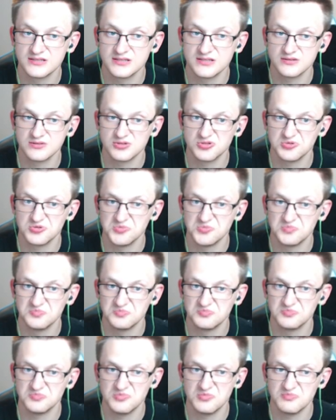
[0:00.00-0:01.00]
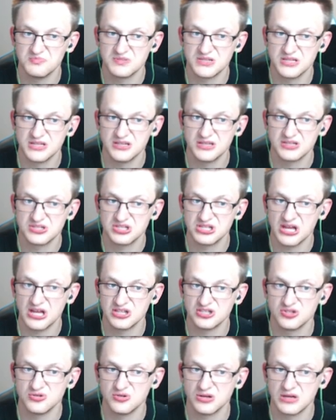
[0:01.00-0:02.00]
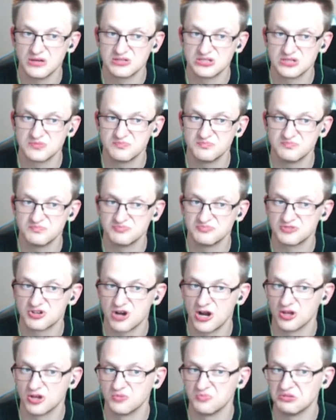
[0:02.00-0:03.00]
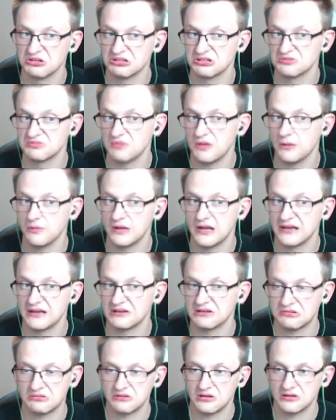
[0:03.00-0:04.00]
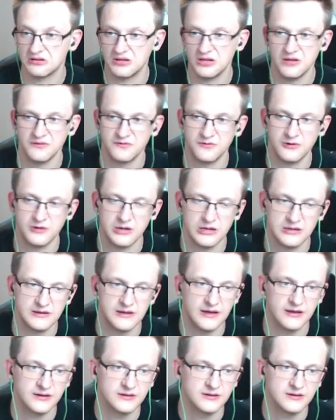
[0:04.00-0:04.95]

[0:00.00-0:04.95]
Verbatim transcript: so you, Obsidian Statue, you can just try to build it, maybe like tier three deck.